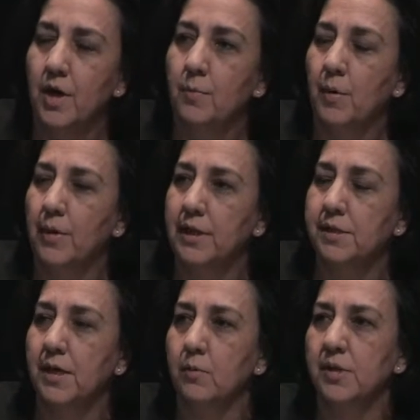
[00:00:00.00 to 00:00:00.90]
but what he
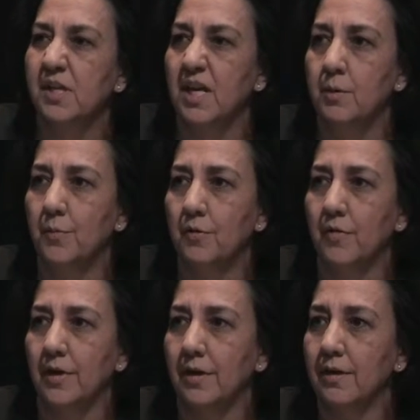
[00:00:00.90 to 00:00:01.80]
said was keep
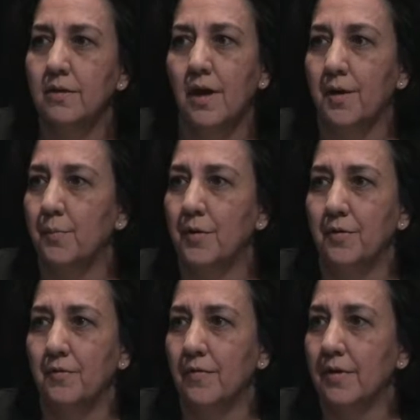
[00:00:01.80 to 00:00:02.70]
moving. You got to move.